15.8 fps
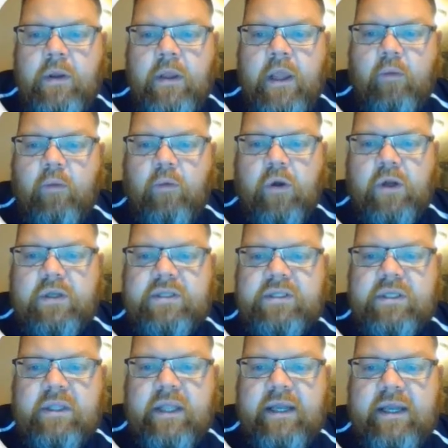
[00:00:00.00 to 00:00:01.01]
And we're going to
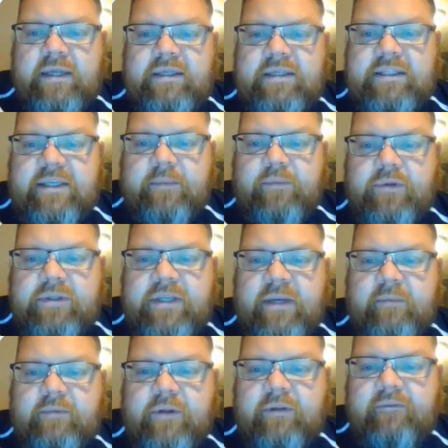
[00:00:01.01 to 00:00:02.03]
select Simple
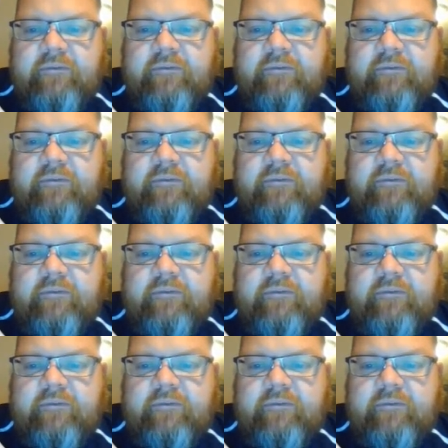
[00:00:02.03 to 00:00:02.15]
Template,